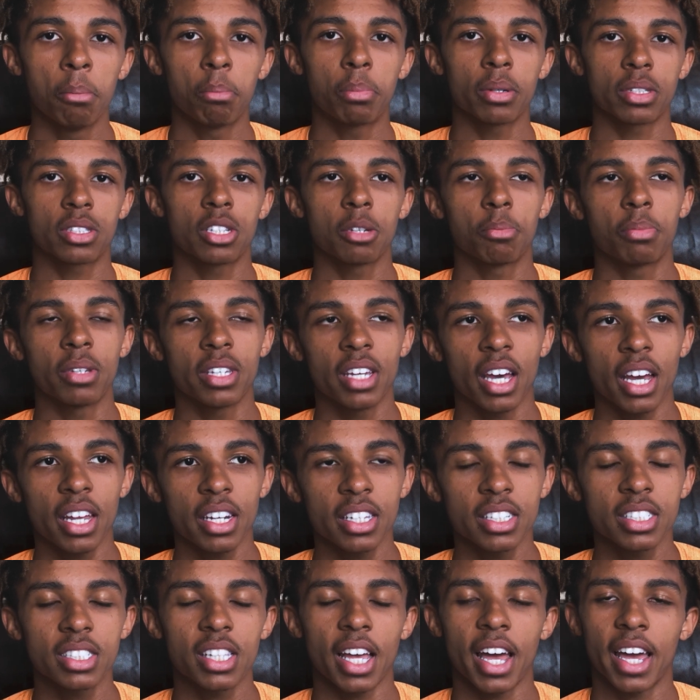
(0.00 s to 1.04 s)
But to be
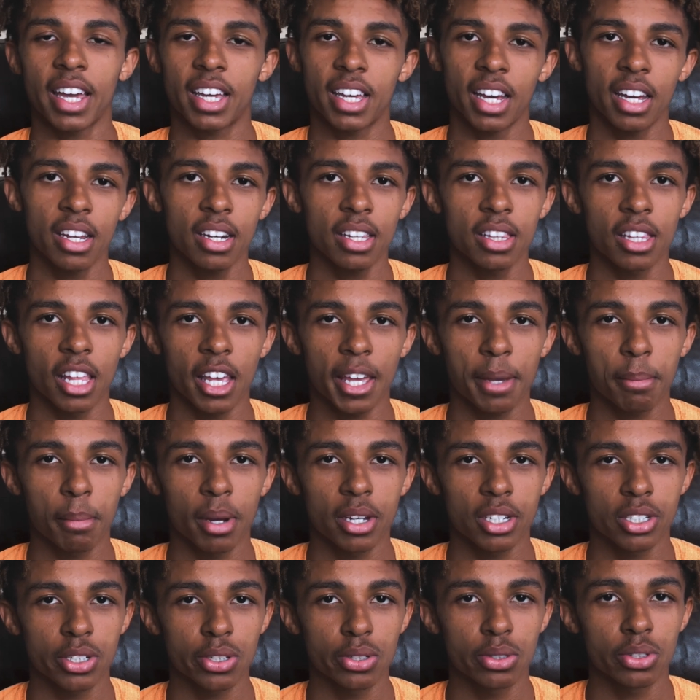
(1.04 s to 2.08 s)
honest, I kind of like
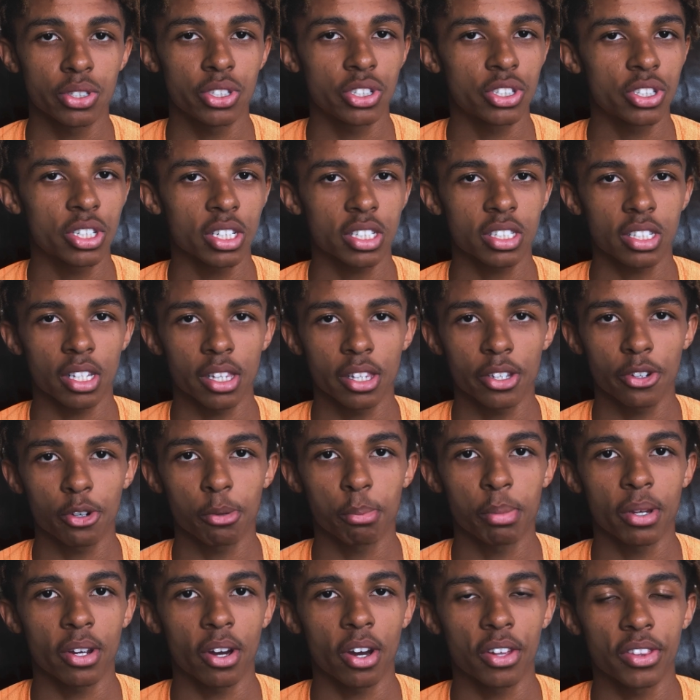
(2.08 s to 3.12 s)
my shoes just a little
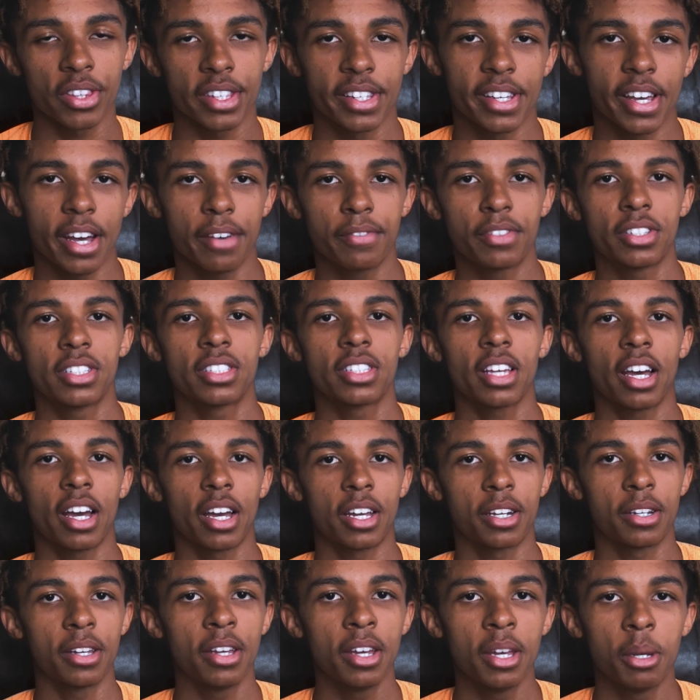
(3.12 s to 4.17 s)
bit on the heavy
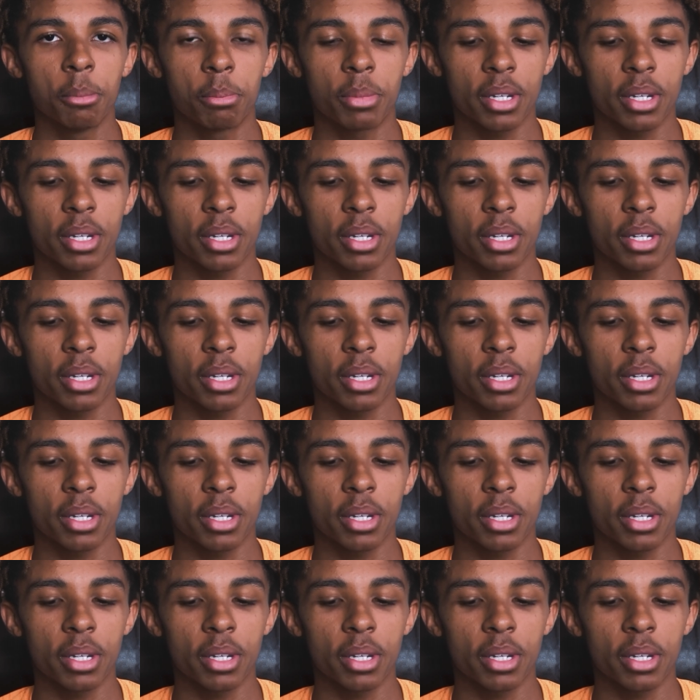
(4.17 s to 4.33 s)
side,